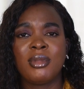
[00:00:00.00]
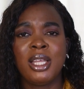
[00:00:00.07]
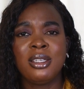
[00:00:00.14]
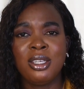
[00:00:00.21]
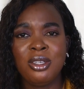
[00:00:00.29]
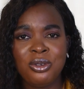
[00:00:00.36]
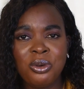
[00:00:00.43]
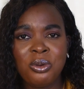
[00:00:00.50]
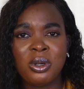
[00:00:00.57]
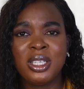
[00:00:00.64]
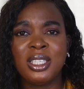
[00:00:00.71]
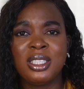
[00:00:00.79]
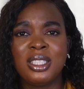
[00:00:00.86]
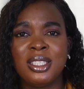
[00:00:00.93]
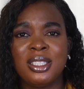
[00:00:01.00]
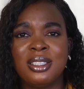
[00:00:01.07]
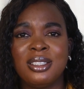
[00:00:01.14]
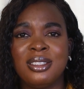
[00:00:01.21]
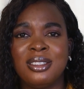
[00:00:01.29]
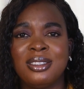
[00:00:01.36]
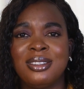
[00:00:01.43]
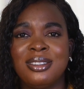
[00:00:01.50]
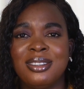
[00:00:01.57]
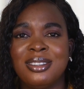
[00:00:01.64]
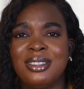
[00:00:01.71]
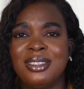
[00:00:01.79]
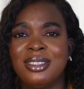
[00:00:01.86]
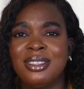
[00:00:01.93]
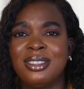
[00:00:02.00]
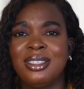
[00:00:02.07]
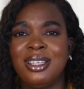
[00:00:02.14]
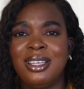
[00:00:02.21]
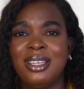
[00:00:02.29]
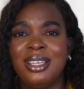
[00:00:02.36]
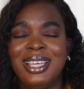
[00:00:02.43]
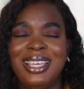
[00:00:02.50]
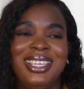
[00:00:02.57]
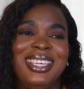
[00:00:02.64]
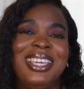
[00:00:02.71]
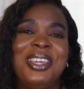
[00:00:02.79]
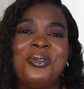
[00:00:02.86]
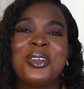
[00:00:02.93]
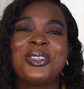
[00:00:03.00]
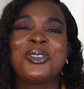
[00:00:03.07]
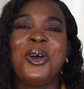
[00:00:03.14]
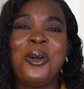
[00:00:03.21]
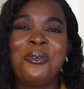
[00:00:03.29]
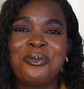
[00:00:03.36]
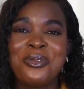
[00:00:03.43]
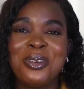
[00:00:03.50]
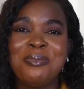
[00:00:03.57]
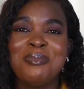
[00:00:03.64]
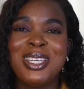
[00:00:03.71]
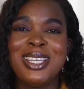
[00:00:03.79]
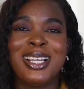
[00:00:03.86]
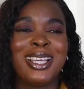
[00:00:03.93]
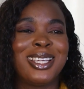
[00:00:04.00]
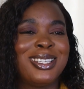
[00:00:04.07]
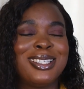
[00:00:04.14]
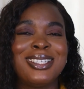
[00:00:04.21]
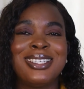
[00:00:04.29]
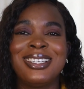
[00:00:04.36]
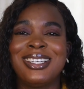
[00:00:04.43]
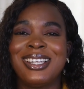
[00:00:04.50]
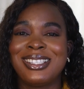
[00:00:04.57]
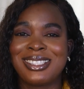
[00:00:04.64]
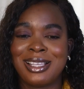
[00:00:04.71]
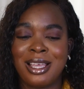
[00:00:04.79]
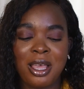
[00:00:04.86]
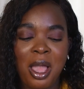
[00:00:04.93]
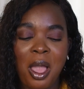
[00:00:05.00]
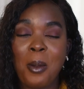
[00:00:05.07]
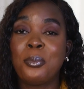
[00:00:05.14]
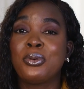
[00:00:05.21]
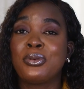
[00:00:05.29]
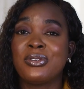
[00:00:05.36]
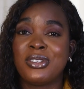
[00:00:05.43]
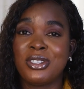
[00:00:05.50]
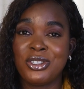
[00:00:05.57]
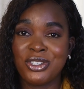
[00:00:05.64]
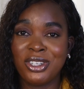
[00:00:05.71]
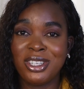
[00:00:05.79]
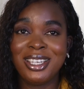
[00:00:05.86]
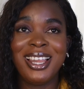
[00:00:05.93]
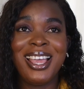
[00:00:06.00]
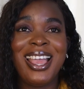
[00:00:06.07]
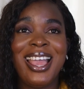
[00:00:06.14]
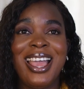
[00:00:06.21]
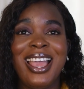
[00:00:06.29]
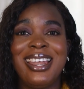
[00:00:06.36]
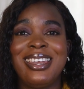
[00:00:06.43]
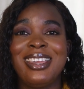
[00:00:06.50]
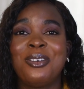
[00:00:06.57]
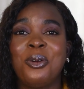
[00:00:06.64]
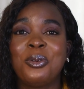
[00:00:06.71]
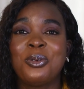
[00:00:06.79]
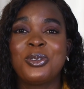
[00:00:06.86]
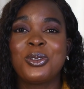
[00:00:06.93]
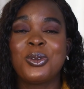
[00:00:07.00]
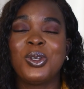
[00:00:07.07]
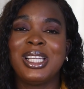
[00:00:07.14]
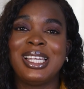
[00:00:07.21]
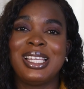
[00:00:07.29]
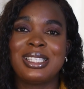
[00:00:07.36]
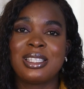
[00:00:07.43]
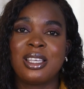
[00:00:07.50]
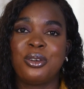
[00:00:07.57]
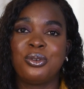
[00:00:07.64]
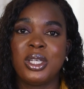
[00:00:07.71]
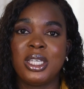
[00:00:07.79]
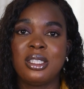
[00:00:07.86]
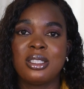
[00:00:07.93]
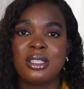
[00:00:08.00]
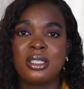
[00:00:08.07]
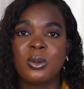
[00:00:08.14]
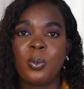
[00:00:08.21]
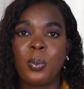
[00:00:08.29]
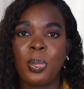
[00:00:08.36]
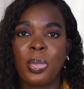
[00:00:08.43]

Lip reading: And then you know what he did? He was offering me like a lesser position and then also a lesser rate.